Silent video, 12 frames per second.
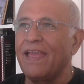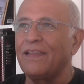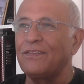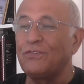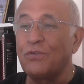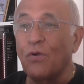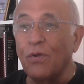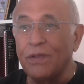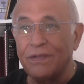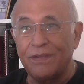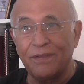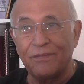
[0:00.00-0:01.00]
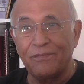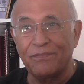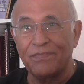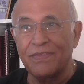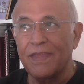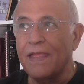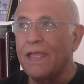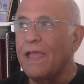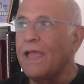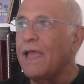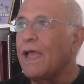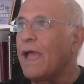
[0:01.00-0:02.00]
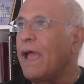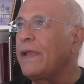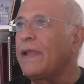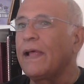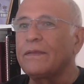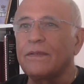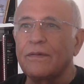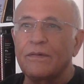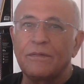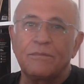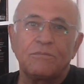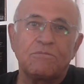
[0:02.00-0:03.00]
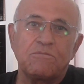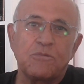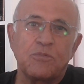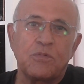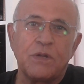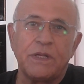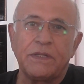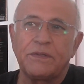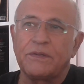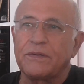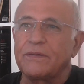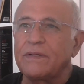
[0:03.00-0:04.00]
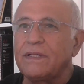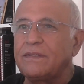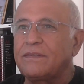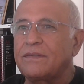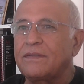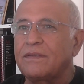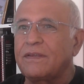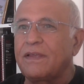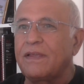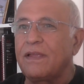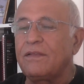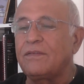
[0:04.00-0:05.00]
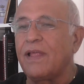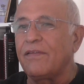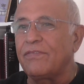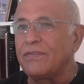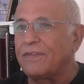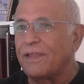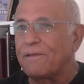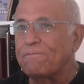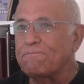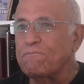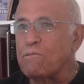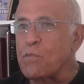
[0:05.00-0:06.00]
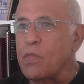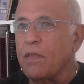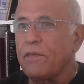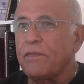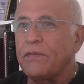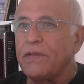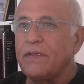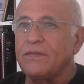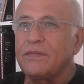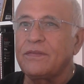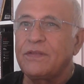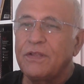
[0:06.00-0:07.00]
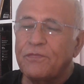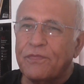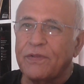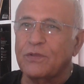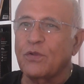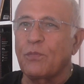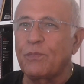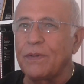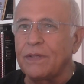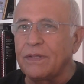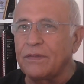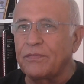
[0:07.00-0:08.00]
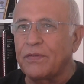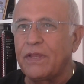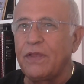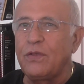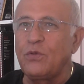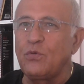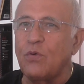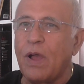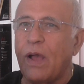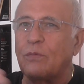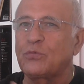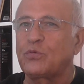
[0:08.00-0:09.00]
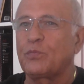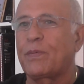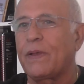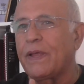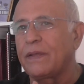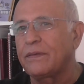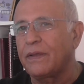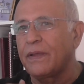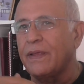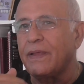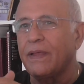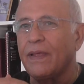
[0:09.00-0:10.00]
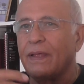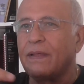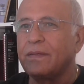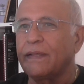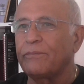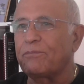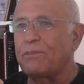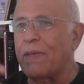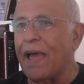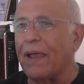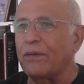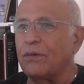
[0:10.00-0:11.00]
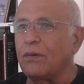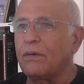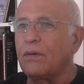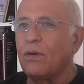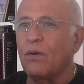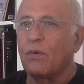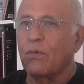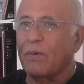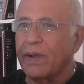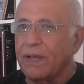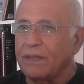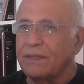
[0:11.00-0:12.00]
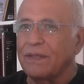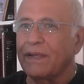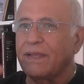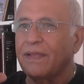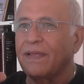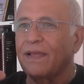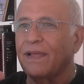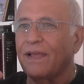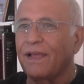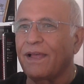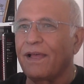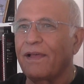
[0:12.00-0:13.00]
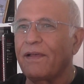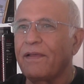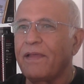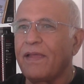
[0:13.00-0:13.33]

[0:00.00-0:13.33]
and joined him. Another leader is King David. He's different, completely different. He knew how to play the piano or the